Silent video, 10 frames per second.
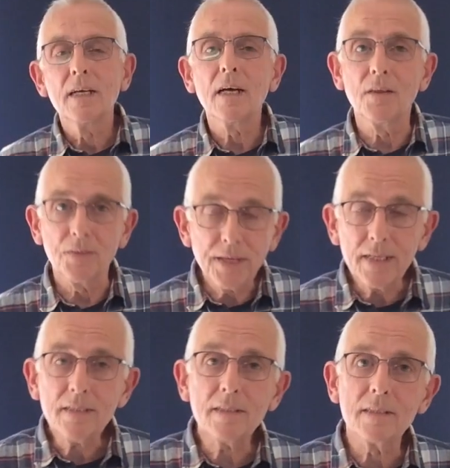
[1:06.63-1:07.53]
And
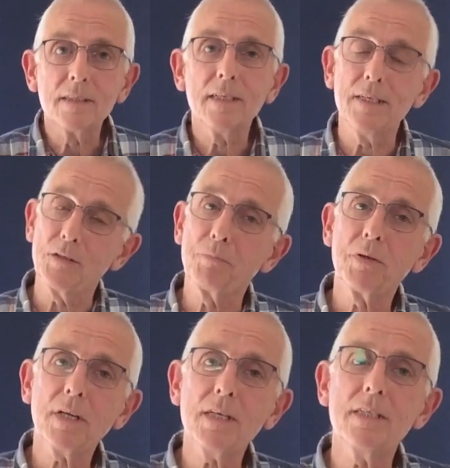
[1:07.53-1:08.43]
this is the
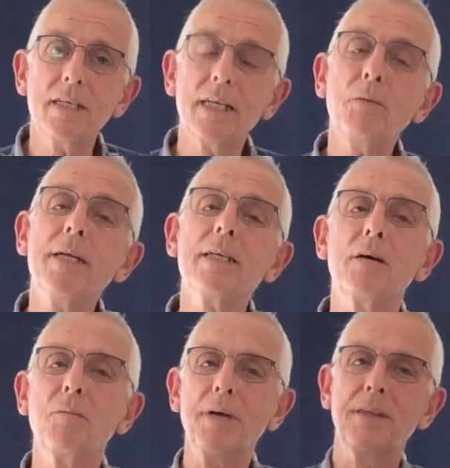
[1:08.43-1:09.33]
product you're going to end
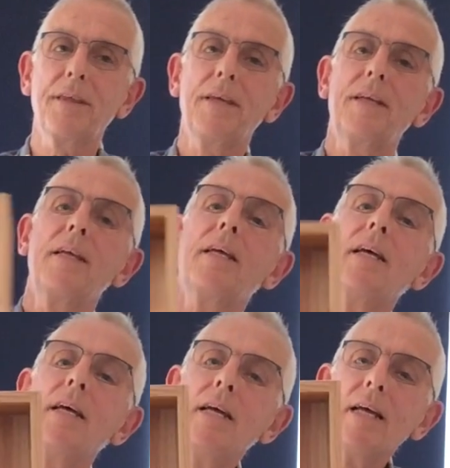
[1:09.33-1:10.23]
up with.
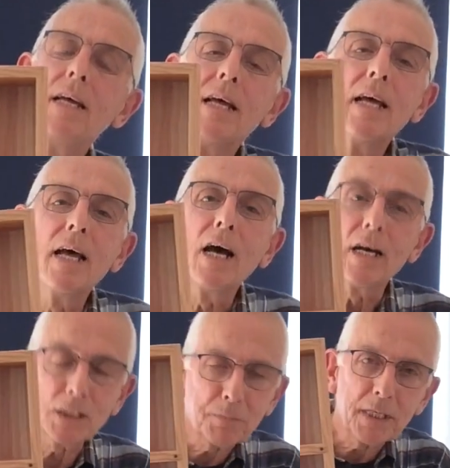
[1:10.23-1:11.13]

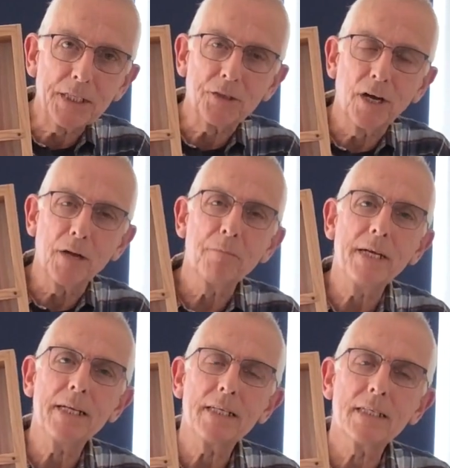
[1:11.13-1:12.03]
A spice rack
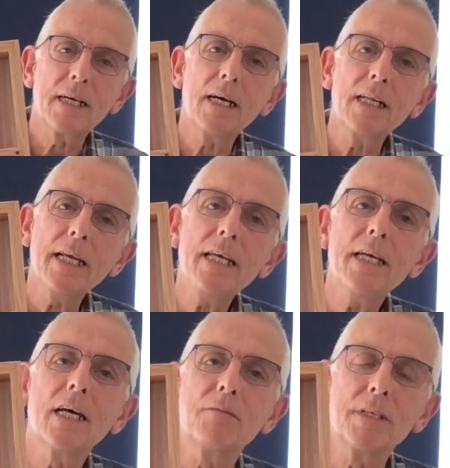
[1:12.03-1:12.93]
made entirely
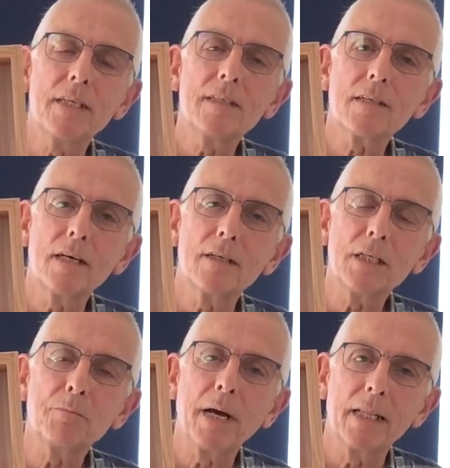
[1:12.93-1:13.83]
of a
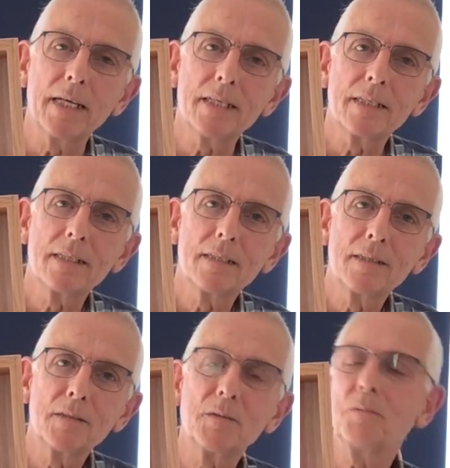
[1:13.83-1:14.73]
discarded pallet.
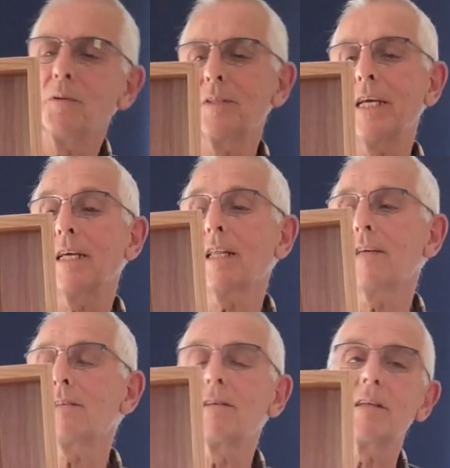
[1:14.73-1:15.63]
We'll take a
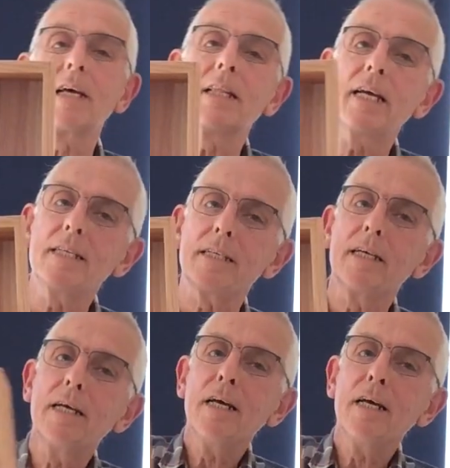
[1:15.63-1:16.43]
closer look at that later.